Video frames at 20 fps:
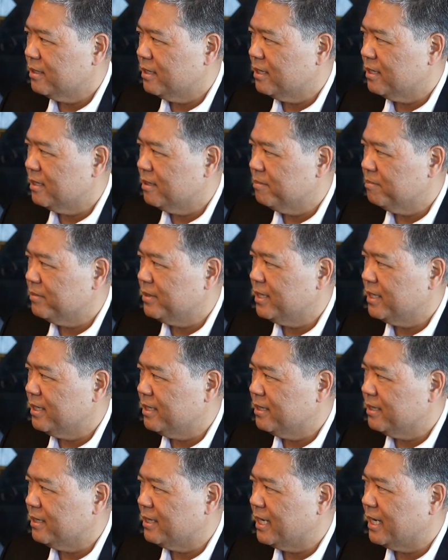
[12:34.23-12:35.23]

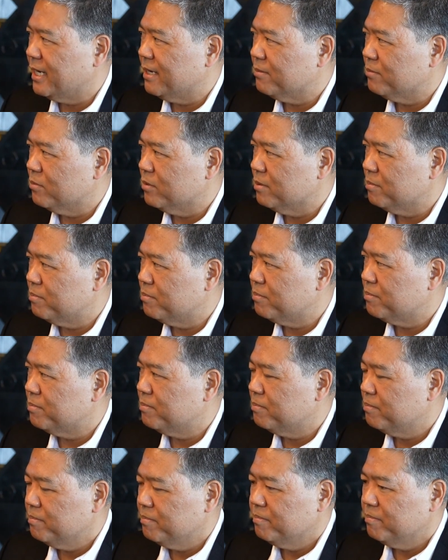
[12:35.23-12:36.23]
then
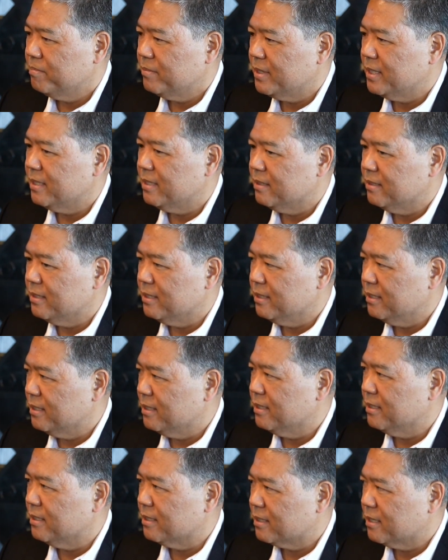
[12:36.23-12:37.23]

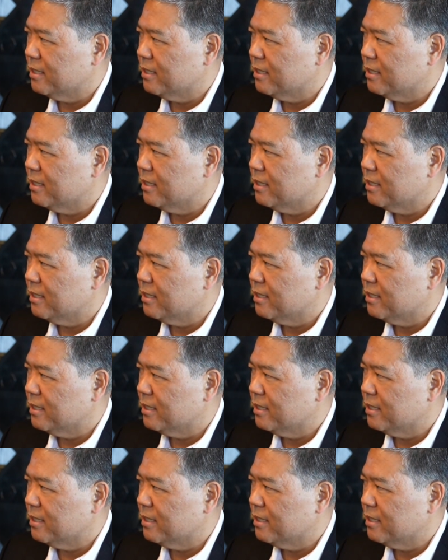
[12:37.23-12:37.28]
the